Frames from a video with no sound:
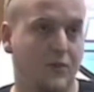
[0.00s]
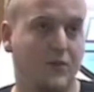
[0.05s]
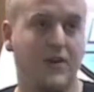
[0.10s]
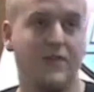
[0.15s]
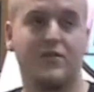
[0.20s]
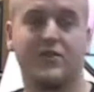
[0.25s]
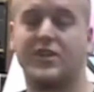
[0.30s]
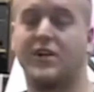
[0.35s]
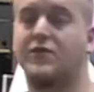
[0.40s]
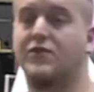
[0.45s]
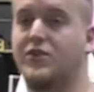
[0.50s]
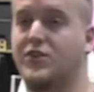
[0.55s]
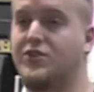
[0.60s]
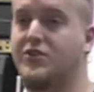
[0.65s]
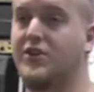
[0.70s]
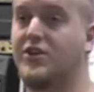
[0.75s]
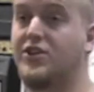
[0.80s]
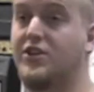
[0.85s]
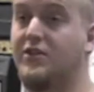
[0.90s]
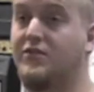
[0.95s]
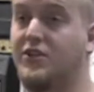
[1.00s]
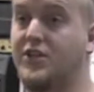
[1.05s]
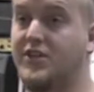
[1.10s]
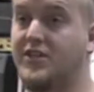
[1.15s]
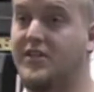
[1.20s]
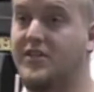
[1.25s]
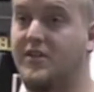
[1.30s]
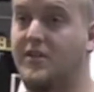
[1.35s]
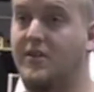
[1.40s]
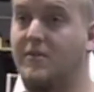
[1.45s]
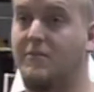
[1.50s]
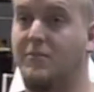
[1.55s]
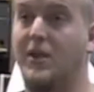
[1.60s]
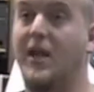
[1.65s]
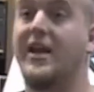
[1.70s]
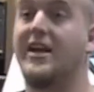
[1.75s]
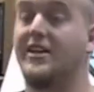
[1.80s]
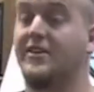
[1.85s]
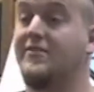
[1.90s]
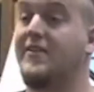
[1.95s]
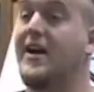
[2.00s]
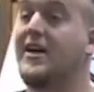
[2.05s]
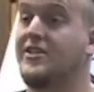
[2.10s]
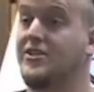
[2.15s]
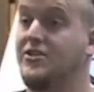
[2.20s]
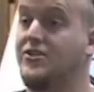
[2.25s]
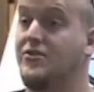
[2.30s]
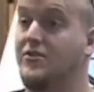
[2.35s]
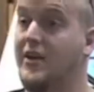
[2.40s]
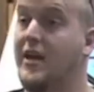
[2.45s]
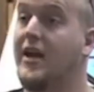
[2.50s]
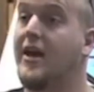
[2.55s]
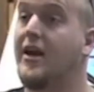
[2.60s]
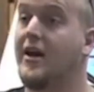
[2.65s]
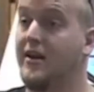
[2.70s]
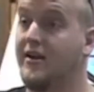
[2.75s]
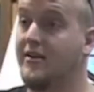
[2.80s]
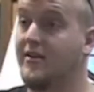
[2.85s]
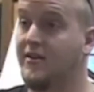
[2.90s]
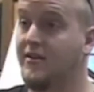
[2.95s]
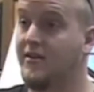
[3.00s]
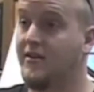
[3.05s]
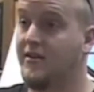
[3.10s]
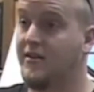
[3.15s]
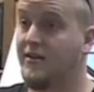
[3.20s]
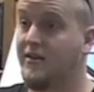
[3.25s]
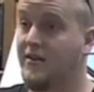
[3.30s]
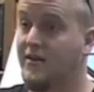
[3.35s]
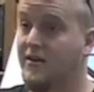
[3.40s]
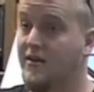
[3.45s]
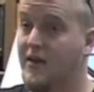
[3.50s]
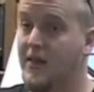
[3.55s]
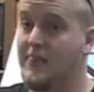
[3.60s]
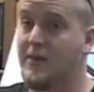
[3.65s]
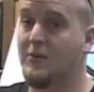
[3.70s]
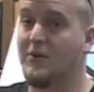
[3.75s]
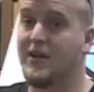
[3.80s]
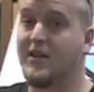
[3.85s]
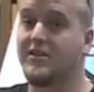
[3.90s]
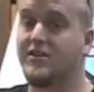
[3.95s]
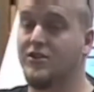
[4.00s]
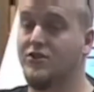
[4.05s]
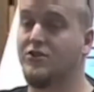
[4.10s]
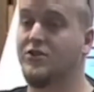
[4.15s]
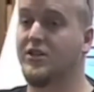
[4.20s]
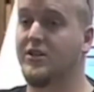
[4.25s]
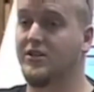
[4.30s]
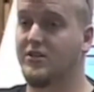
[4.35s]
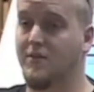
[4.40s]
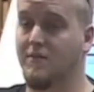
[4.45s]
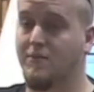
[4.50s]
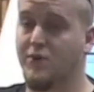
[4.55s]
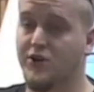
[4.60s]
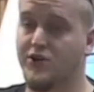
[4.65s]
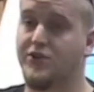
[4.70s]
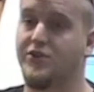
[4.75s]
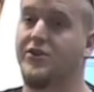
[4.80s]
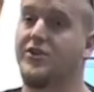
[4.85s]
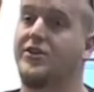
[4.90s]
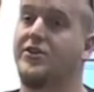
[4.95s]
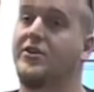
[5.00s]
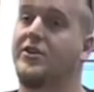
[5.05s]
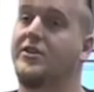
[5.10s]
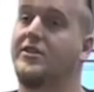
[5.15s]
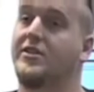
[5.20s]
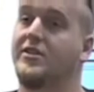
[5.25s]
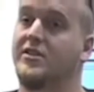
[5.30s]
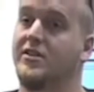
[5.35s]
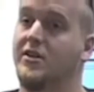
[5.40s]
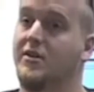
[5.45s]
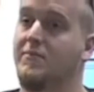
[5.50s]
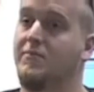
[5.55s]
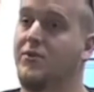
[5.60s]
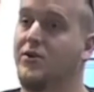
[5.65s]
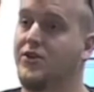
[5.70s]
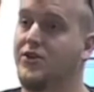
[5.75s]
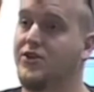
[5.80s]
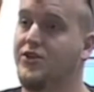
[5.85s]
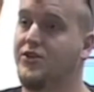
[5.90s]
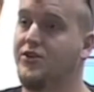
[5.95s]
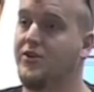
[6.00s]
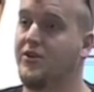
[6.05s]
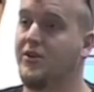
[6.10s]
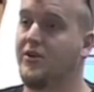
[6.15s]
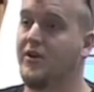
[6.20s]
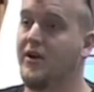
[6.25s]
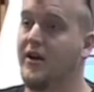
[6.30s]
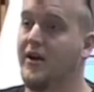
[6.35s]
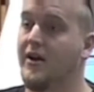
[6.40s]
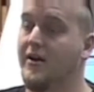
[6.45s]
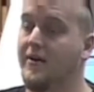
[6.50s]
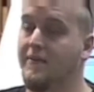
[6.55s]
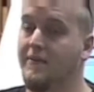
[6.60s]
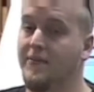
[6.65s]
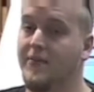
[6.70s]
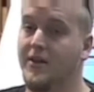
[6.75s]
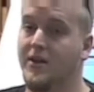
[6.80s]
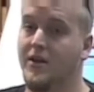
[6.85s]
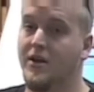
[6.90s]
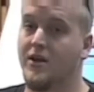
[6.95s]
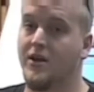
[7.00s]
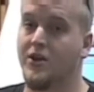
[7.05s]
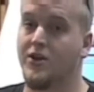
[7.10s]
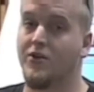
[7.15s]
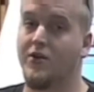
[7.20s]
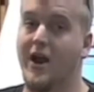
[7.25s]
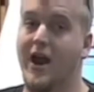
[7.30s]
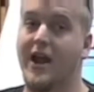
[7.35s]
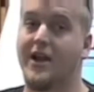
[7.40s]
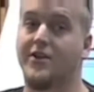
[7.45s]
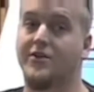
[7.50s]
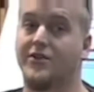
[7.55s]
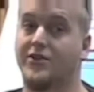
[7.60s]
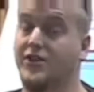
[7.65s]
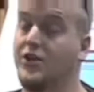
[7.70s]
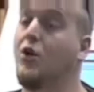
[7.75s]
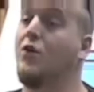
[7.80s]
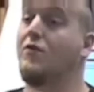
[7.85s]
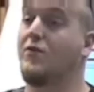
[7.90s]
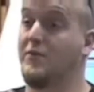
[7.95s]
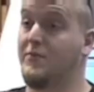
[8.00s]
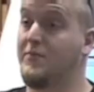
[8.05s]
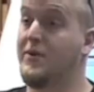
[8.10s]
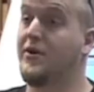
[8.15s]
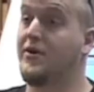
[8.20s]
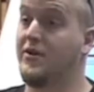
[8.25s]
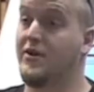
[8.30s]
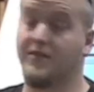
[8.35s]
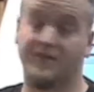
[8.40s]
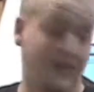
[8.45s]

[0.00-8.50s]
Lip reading: give yourself a restriction of just playing as fast as you can, what that's going to do is it's going to push your endurance. It's going to push your accuracy over a period of